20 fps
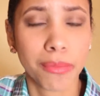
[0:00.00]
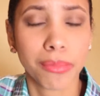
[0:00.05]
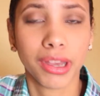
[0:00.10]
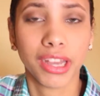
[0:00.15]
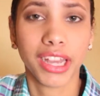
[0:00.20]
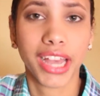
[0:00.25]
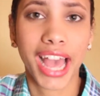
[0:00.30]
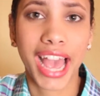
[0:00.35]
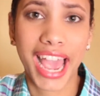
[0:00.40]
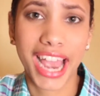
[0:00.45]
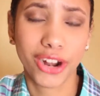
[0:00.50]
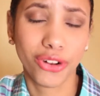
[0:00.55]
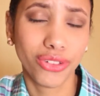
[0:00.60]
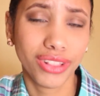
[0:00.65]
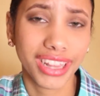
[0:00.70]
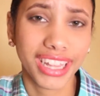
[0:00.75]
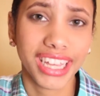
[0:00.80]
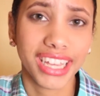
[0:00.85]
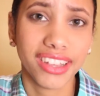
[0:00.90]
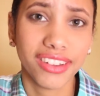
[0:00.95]
But I
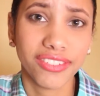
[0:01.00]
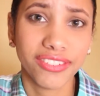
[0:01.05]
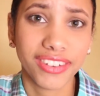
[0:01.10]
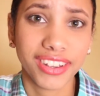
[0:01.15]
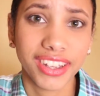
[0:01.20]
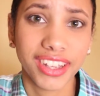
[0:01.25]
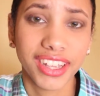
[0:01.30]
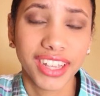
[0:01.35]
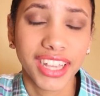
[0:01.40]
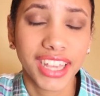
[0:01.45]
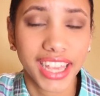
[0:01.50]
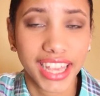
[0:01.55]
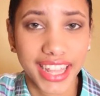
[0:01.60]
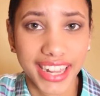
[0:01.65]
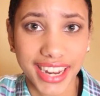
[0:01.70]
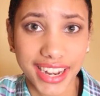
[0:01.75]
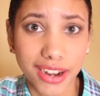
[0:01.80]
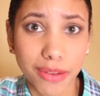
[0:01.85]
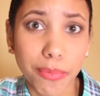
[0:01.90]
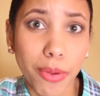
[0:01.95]
don't live
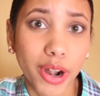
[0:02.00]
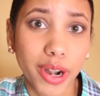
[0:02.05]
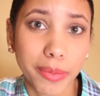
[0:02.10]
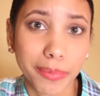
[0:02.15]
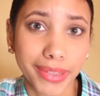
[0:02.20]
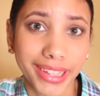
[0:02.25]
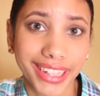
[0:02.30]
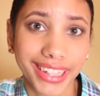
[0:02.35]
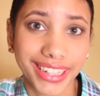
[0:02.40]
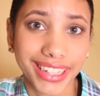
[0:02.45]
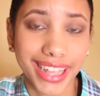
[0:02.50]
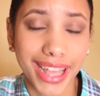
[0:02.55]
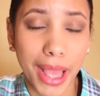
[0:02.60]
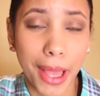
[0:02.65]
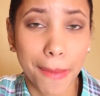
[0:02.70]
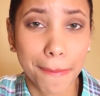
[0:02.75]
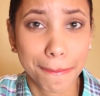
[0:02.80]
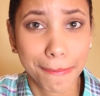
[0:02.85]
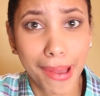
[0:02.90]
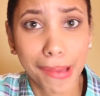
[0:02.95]
in an apartment
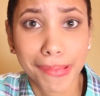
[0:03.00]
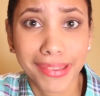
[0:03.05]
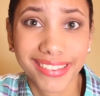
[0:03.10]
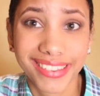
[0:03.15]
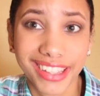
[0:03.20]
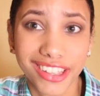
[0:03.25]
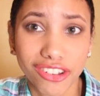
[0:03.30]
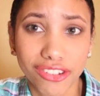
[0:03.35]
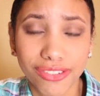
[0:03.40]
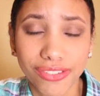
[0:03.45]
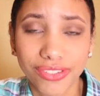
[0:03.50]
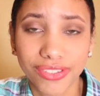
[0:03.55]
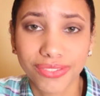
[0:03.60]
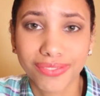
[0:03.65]
by myself.